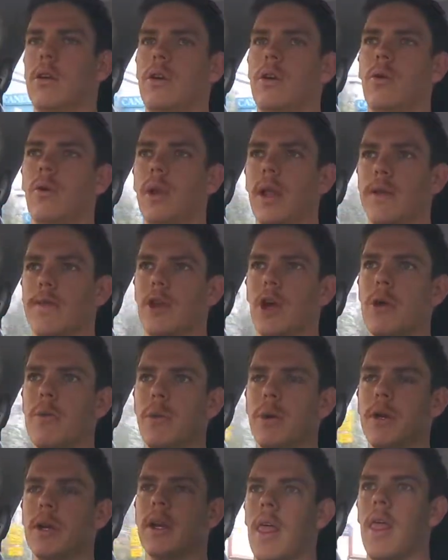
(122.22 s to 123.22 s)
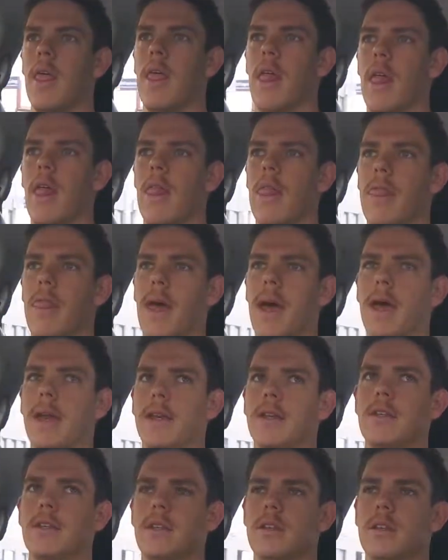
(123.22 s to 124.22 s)
were left open that
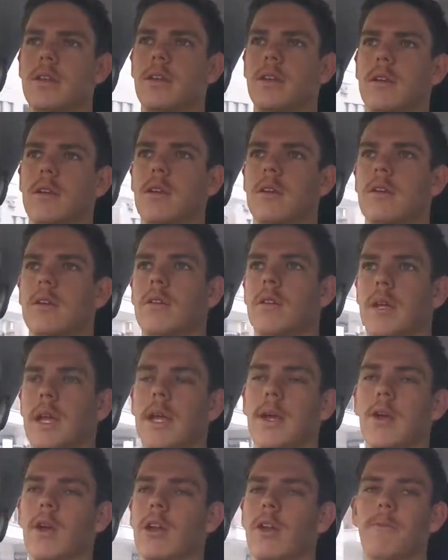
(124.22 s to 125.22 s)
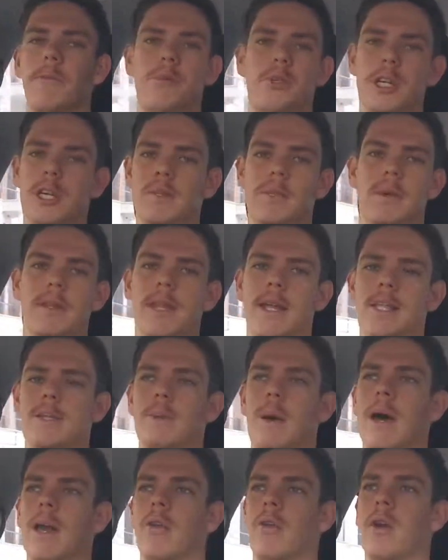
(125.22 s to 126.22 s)
it could have just been that
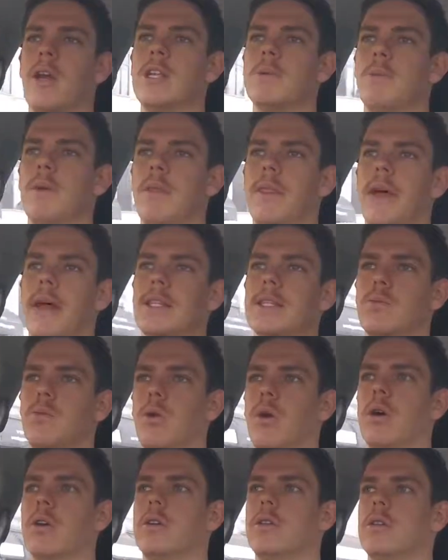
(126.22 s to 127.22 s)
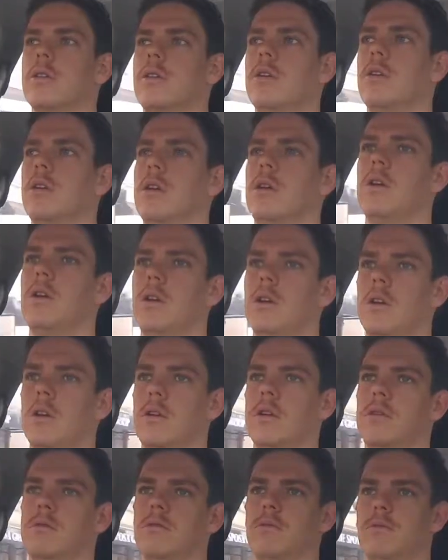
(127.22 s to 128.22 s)
Spartan race, but that's what
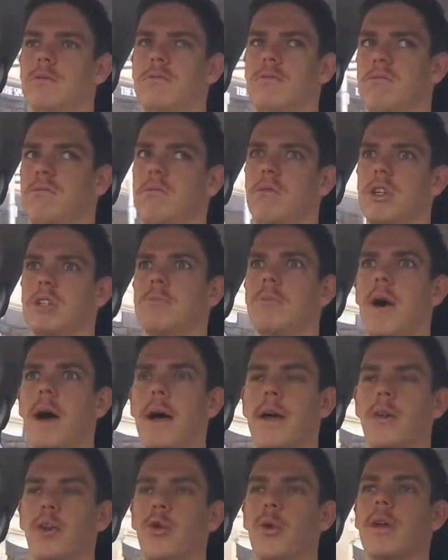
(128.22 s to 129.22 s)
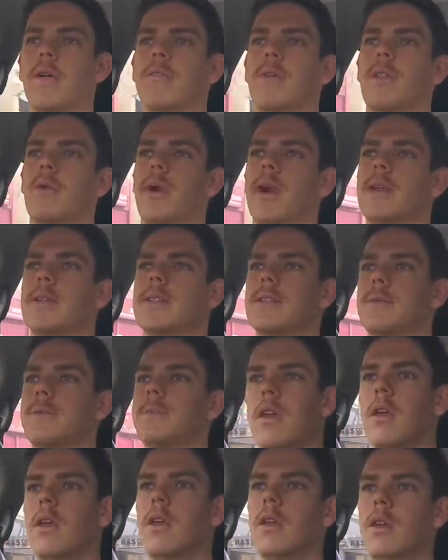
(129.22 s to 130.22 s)
was my undoing for the race.
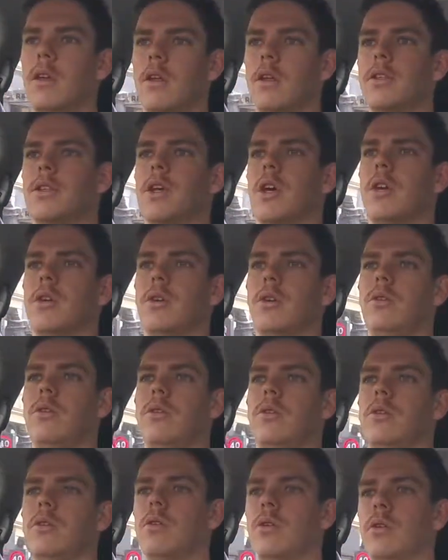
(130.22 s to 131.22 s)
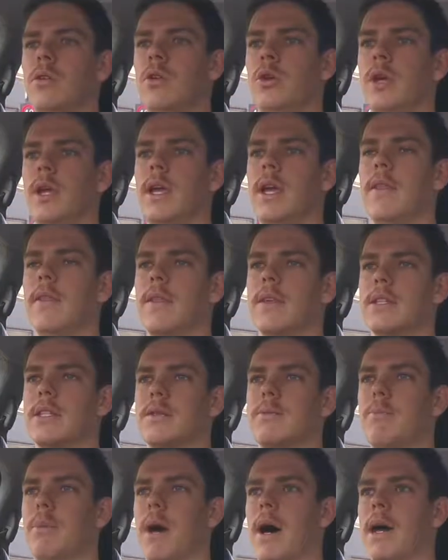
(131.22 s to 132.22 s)
So looking at the
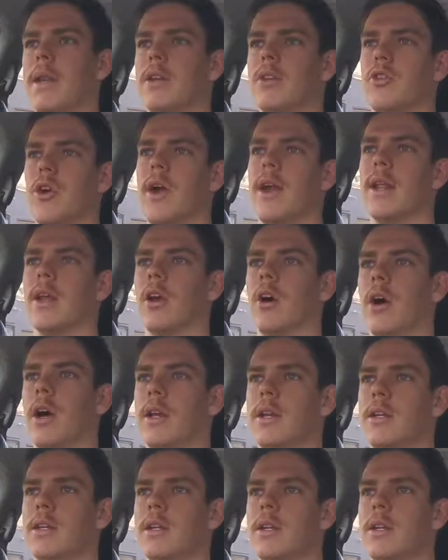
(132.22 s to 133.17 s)
Spartan training guide,